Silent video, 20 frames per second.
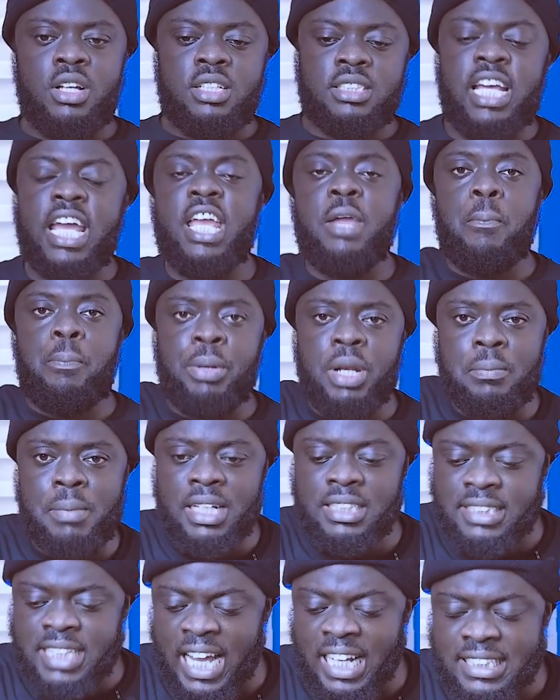The
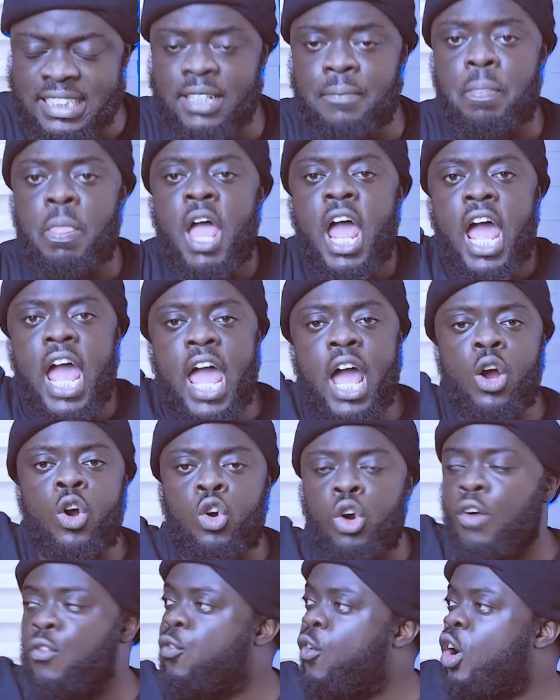implementation
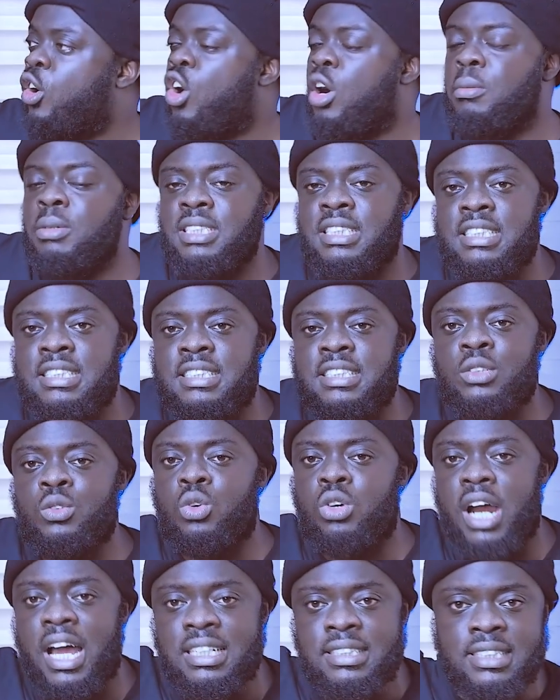and conformity team
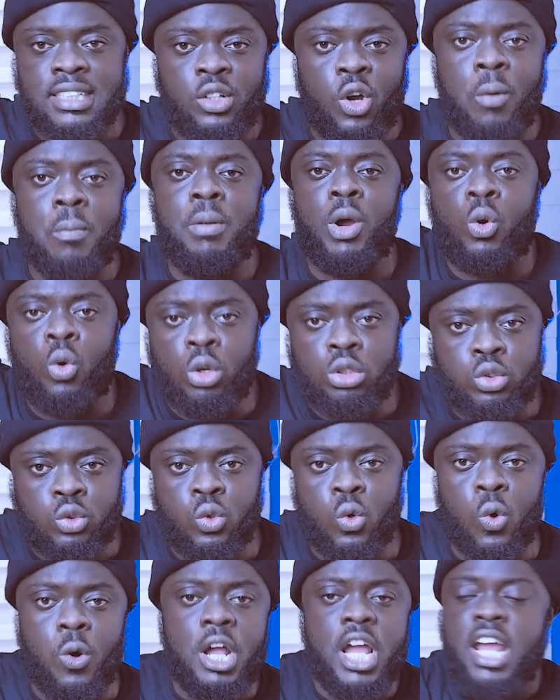crossing on medical
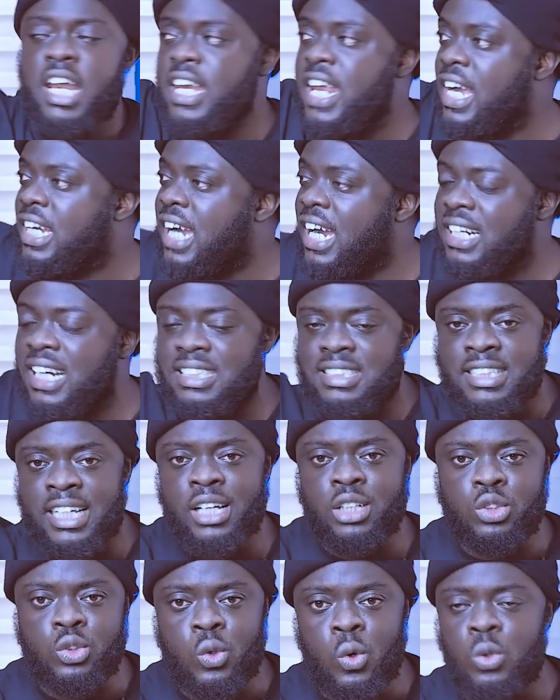school, they can
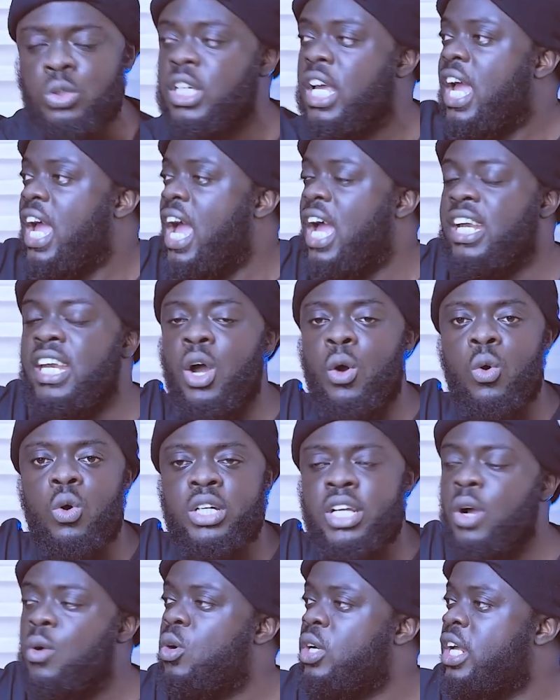attend schools and
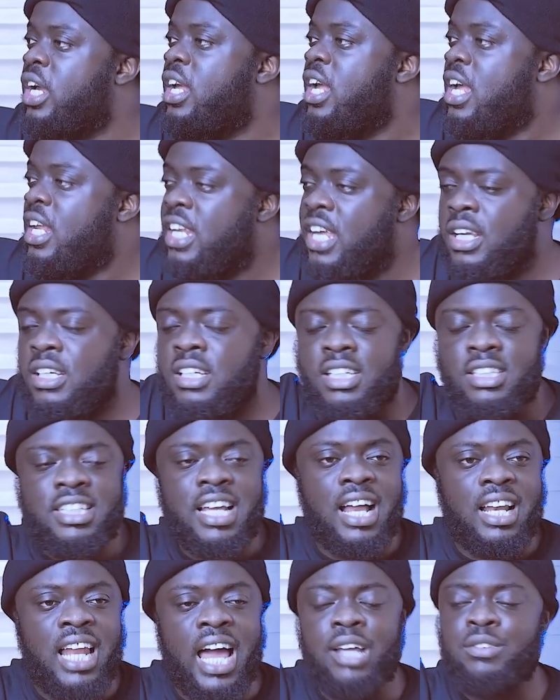they
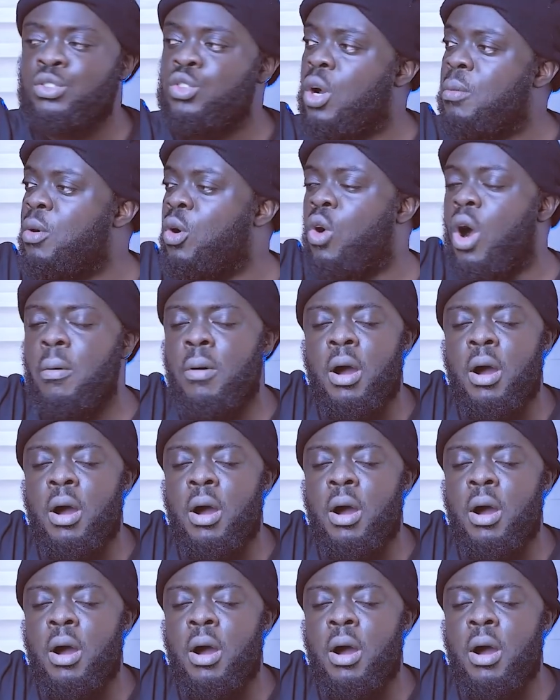their lives normal.